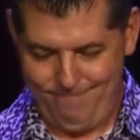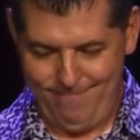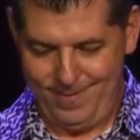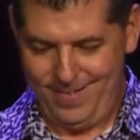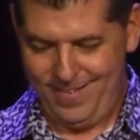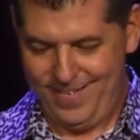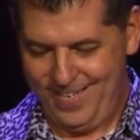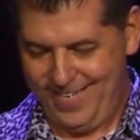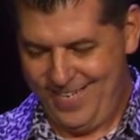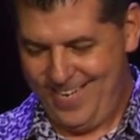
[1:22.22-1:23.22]

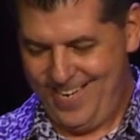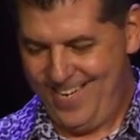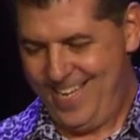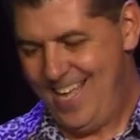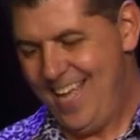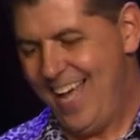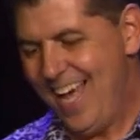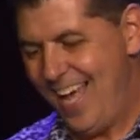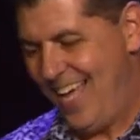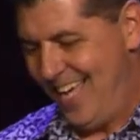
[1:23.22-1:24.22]

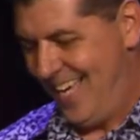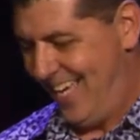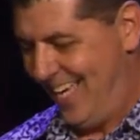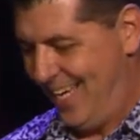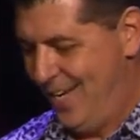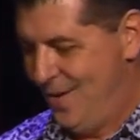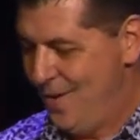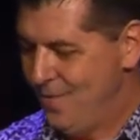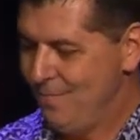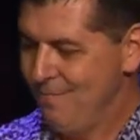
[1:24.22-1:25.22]

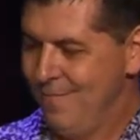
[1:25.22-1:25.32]
(no one is talking)